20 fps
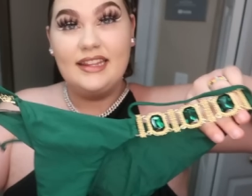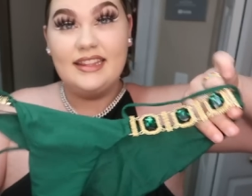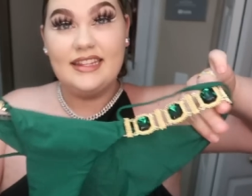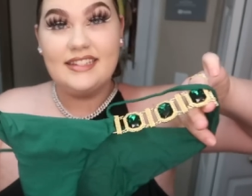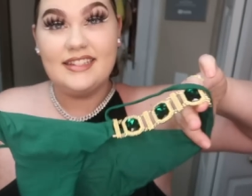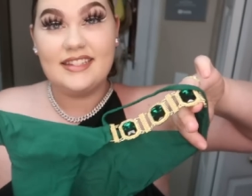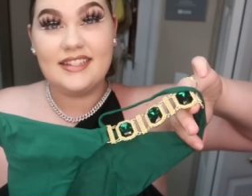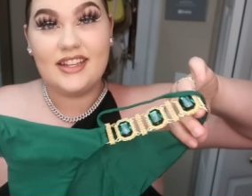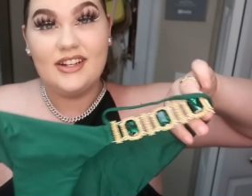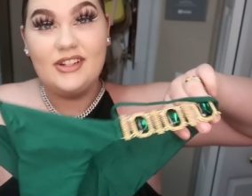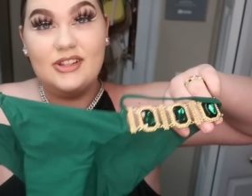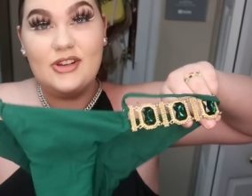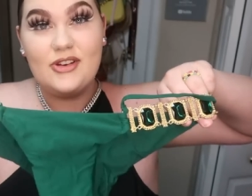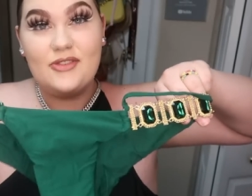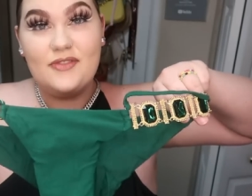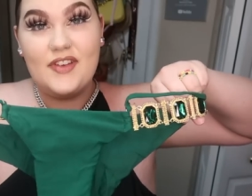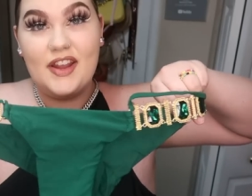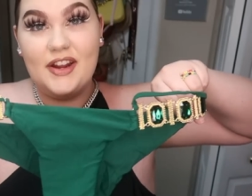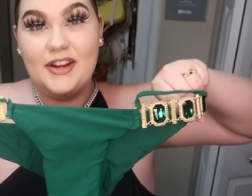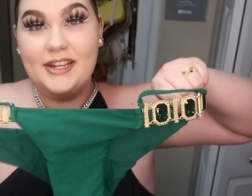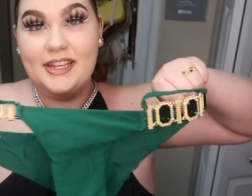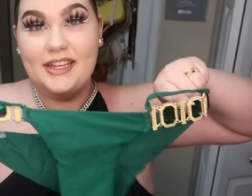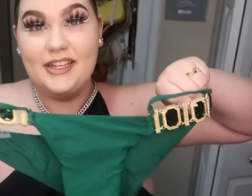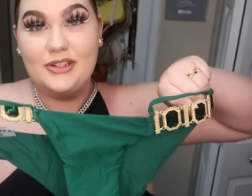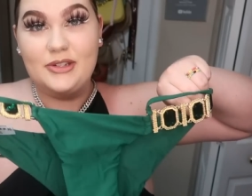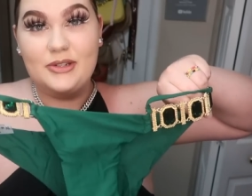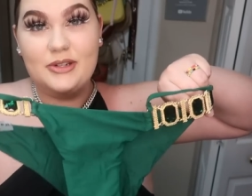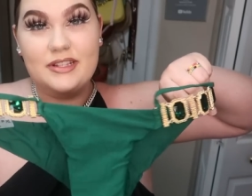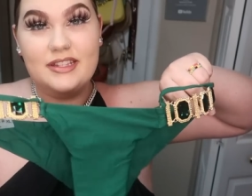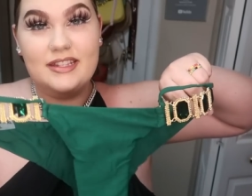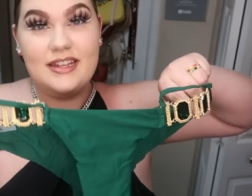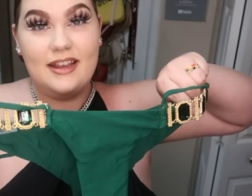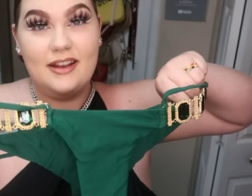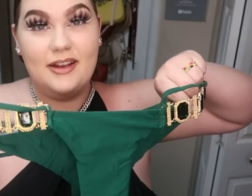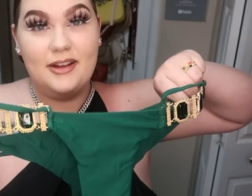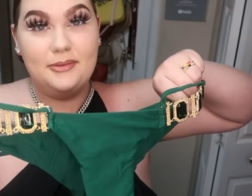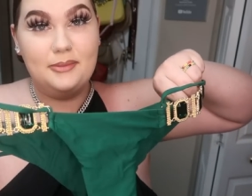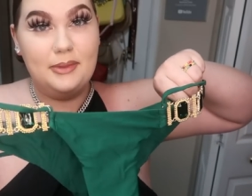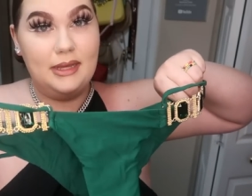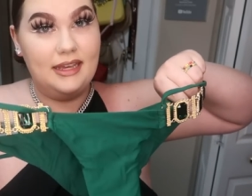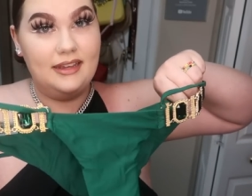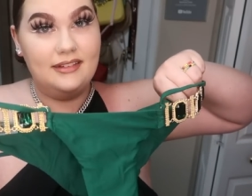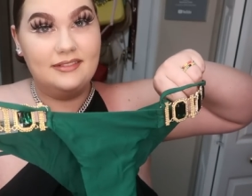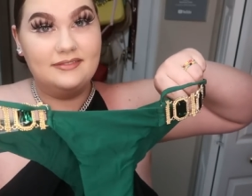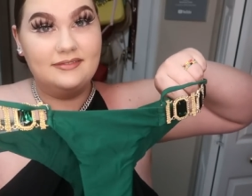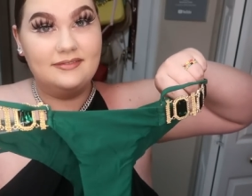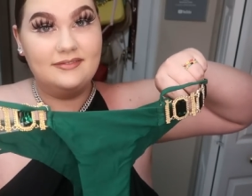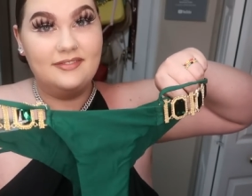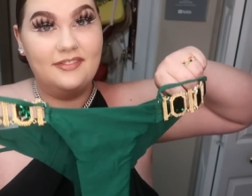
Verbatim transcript: This is gonna look very interesting on me.